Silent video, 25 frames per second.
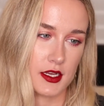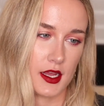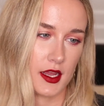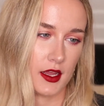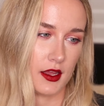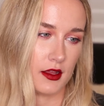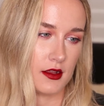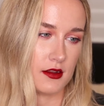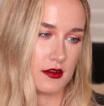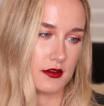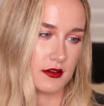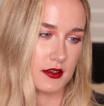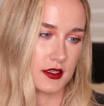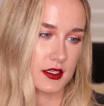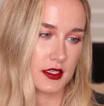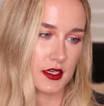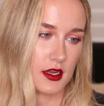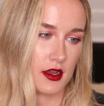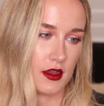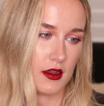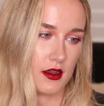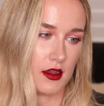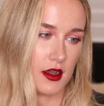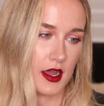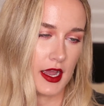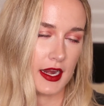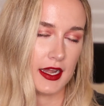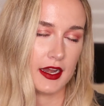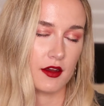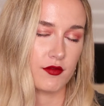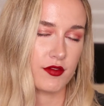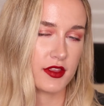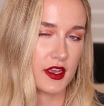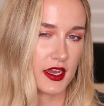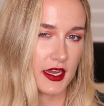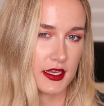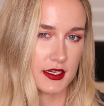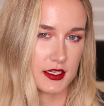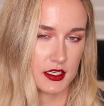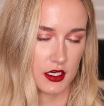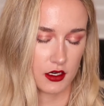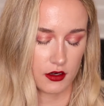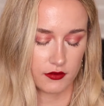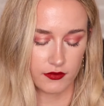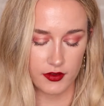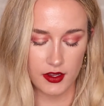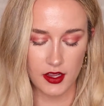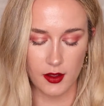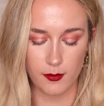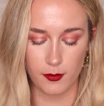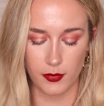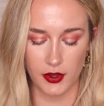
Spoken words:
and I love the idea of it,